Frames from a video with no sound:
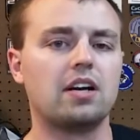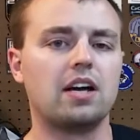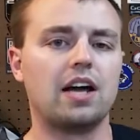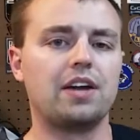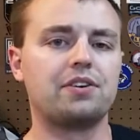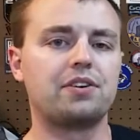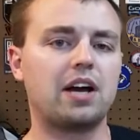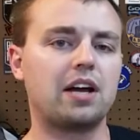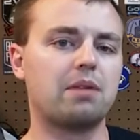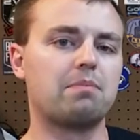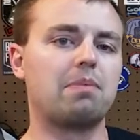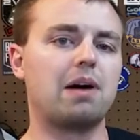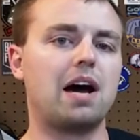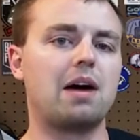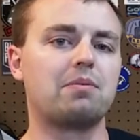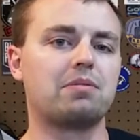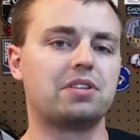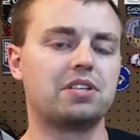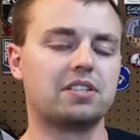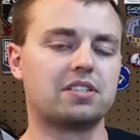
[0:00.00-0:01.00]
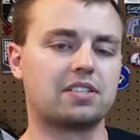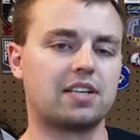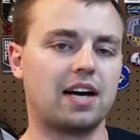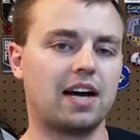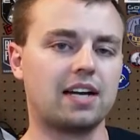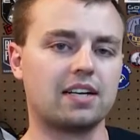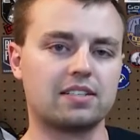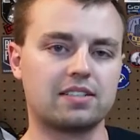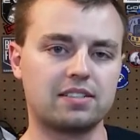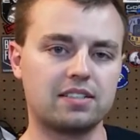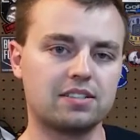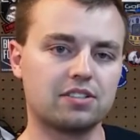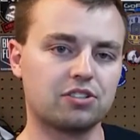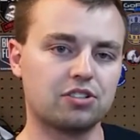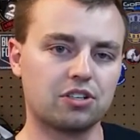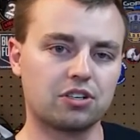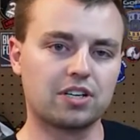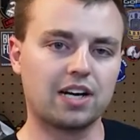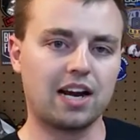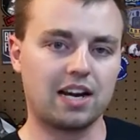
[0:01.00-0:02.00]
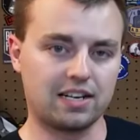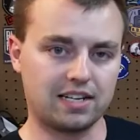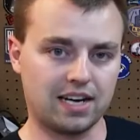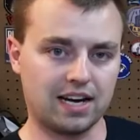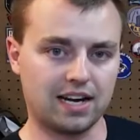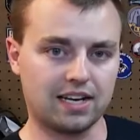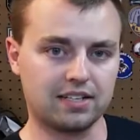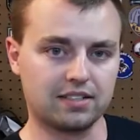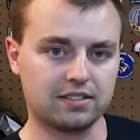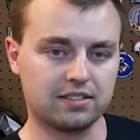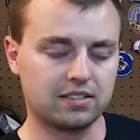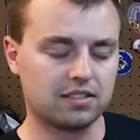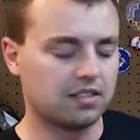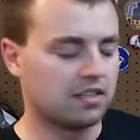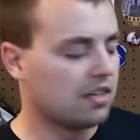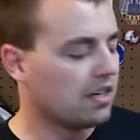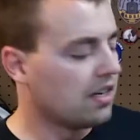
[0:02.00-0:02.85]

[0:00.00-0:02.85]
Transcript: And you kind of bond with these guys because these are your kind of guys.